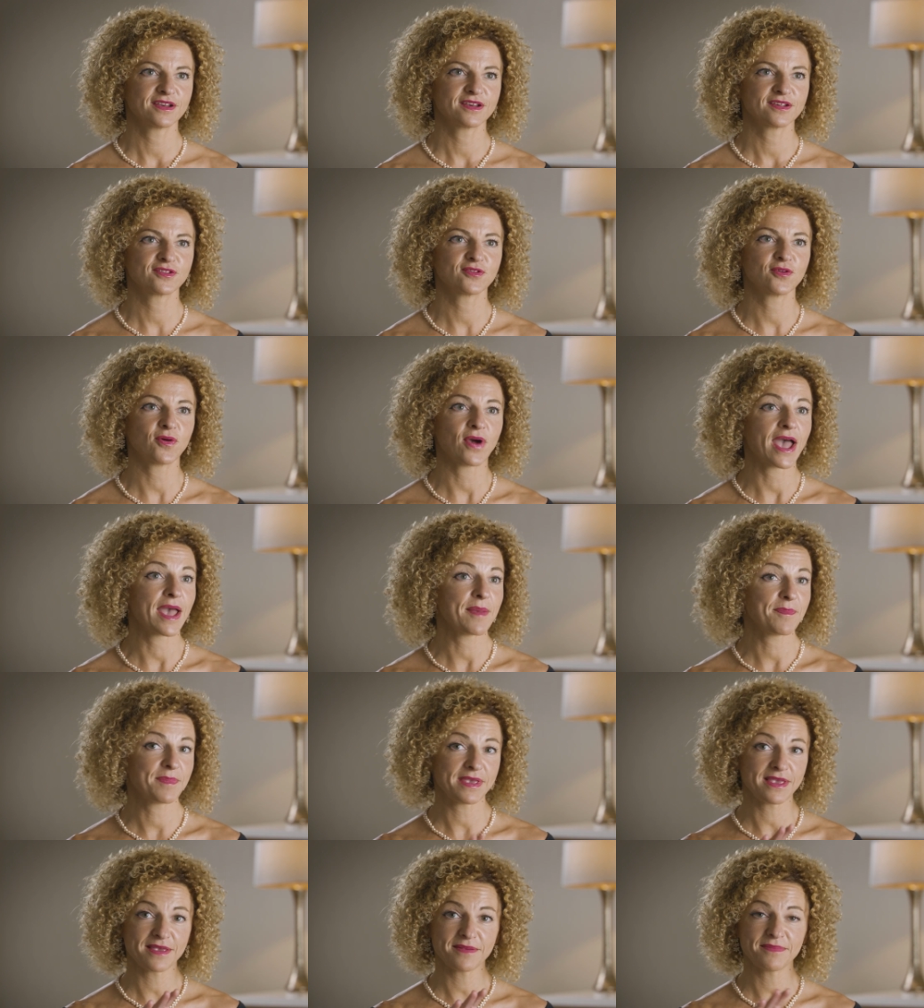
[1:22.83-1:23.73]
So
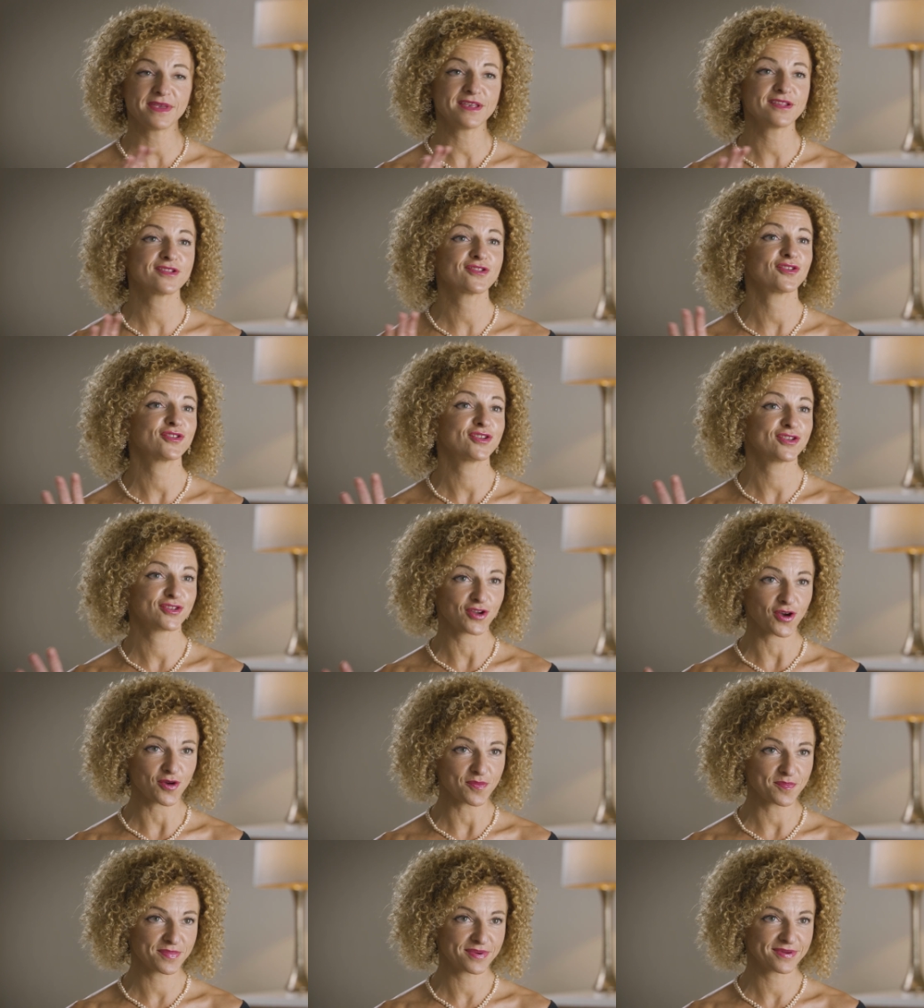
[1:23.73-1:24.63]
epi means on the
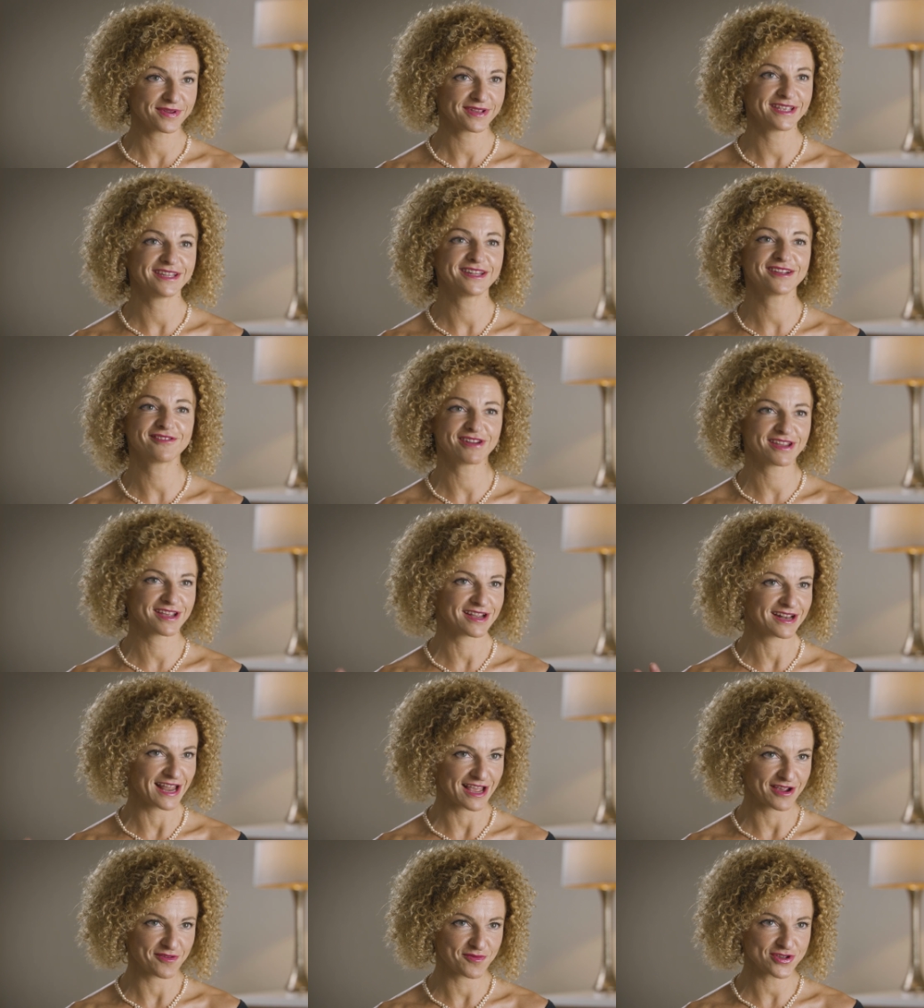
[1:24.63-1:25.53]
top in the Greek
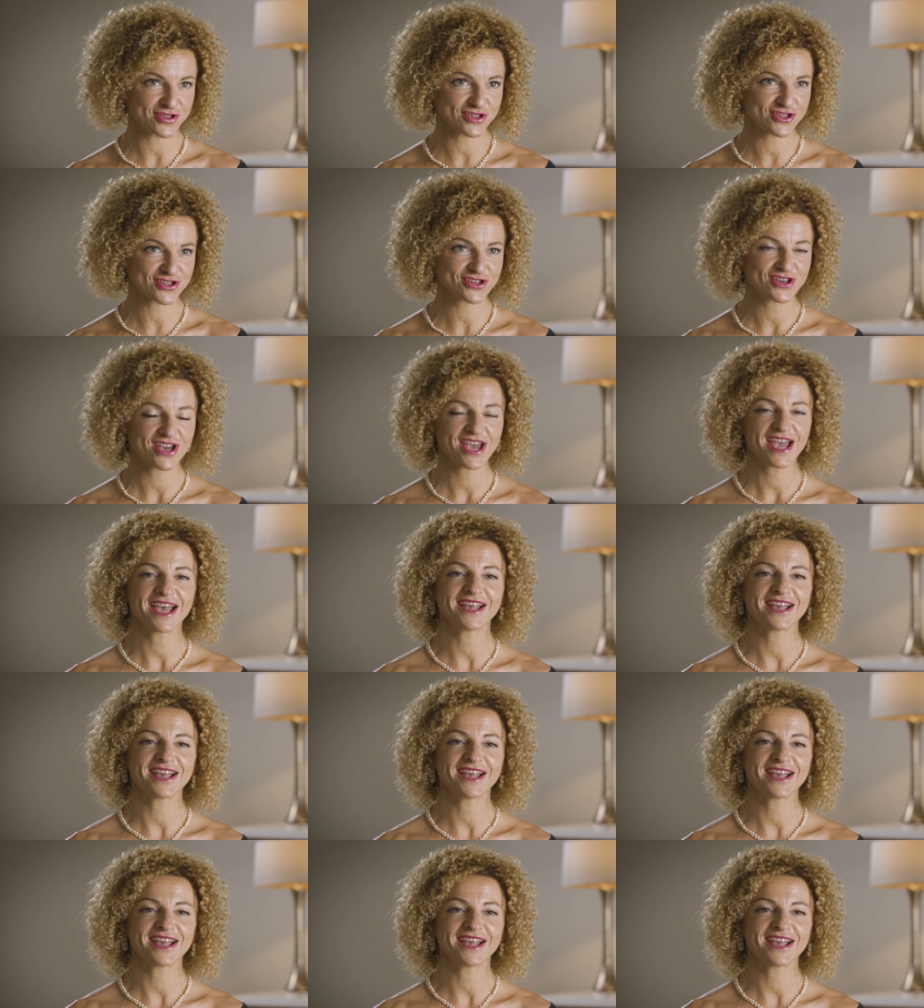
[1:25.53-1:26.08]
language,